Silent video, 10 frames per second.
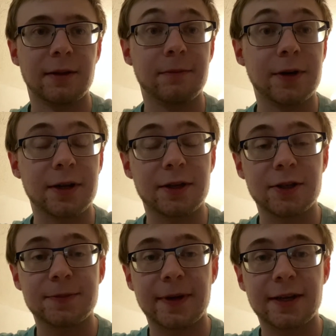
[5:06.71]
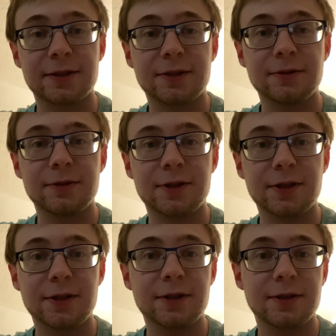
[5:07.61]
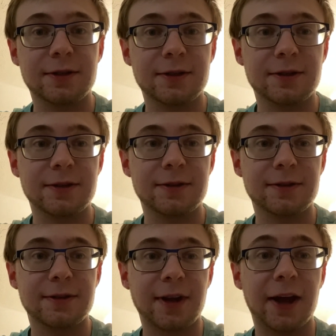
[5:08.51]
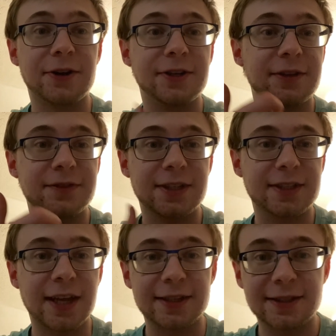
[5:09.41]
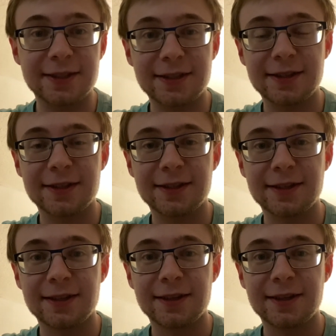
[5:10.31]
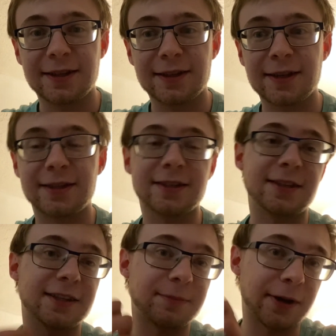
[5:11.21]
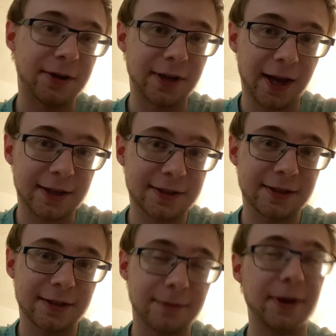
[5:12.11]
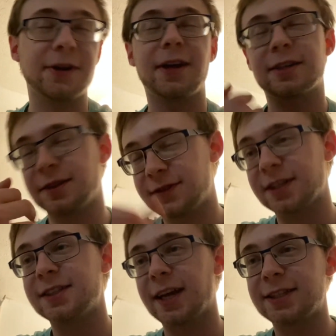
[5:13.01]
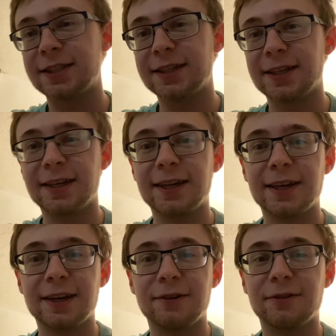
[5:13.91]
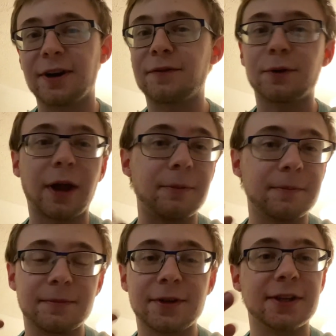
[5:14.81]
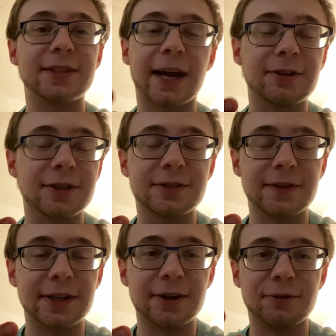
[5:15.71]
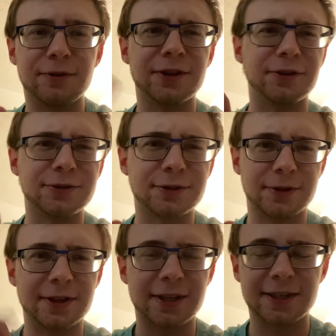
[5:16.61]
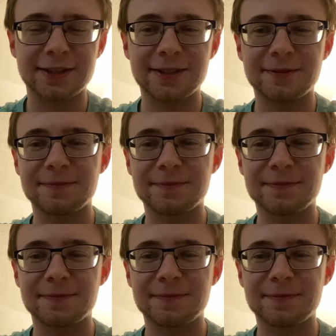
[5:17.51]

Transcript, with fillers: But it goes back to the irony of success. The success paradox. The paradox of success. Whatever I'm gonna title this video, one of those three things.